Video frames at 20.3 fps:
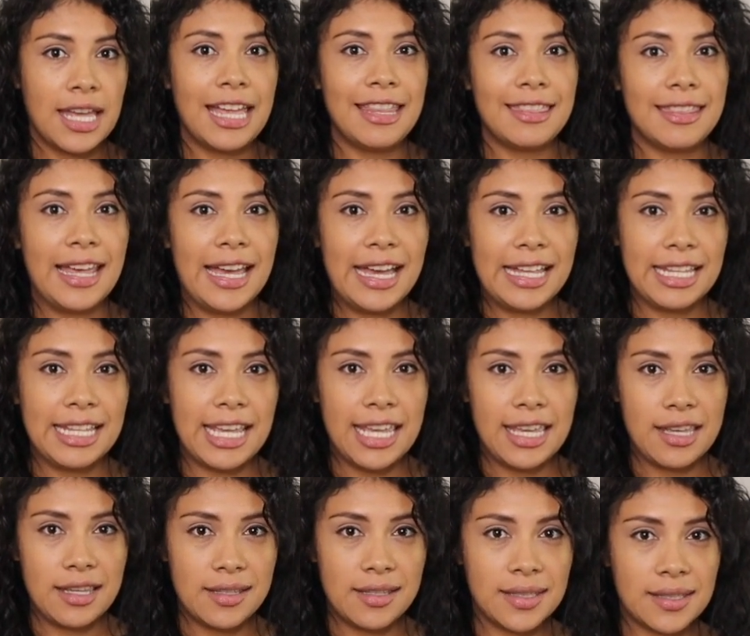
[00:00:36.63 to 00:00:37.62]
And that
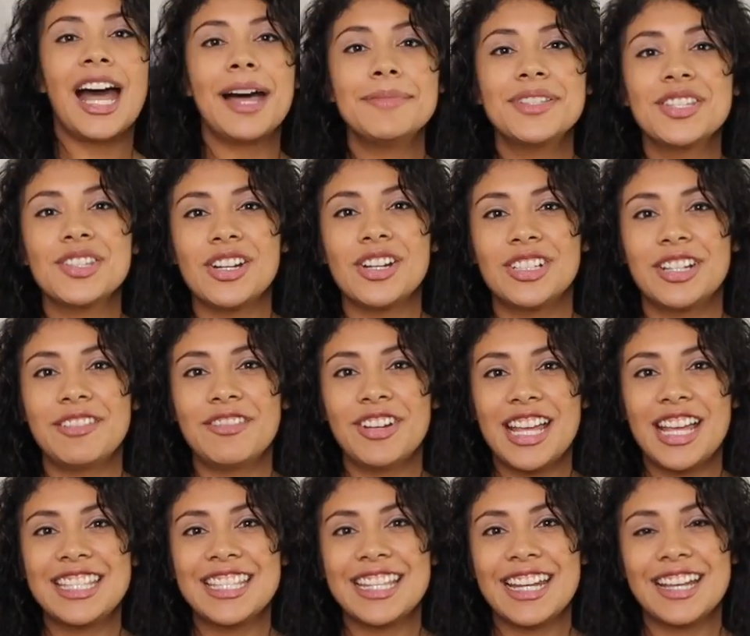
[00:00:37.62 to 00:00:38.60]
is, I'm sorry,
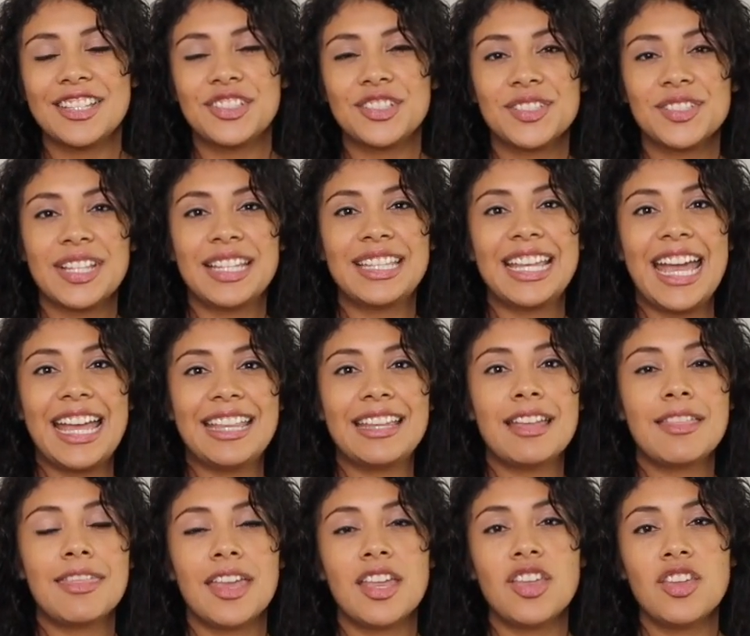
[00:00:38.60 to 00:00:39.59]
but I didn't understand
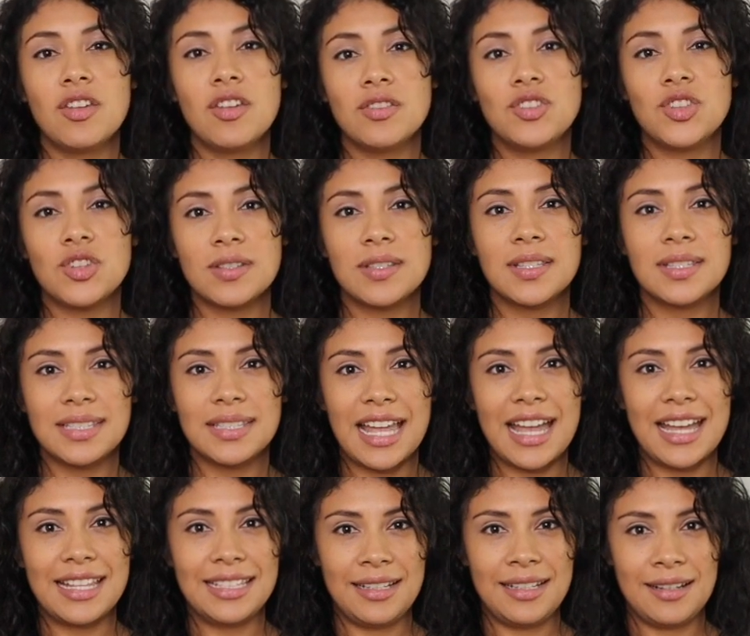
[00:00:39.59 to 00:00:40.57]
anything you just
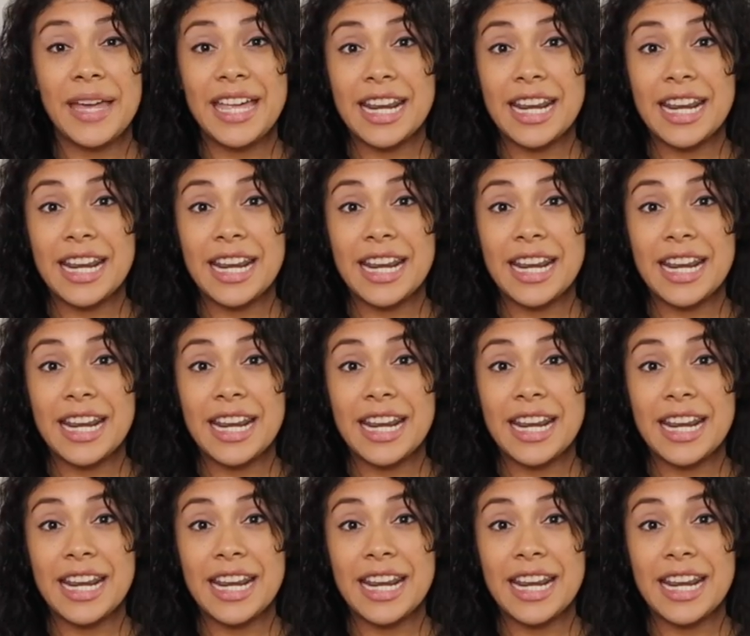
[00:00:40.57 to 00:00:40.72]
said.